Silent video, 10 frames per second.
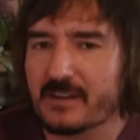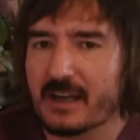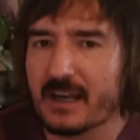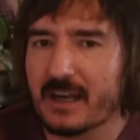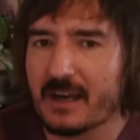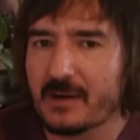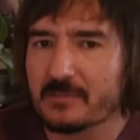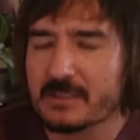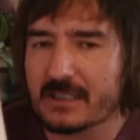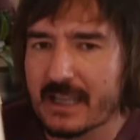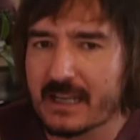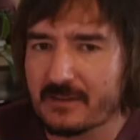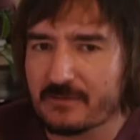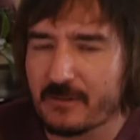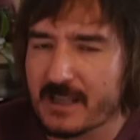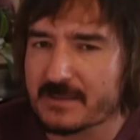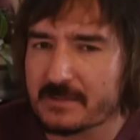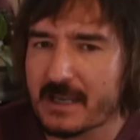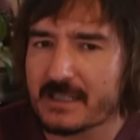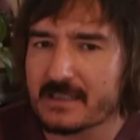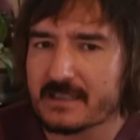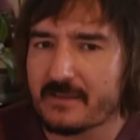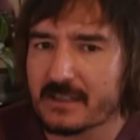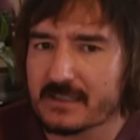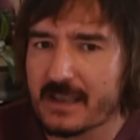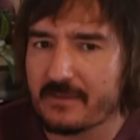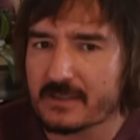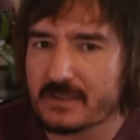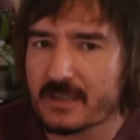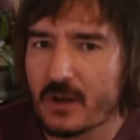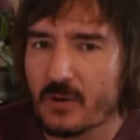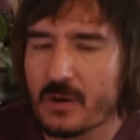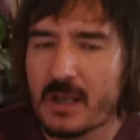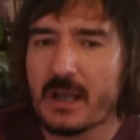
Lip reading: Delaney and Friends from 1977. So,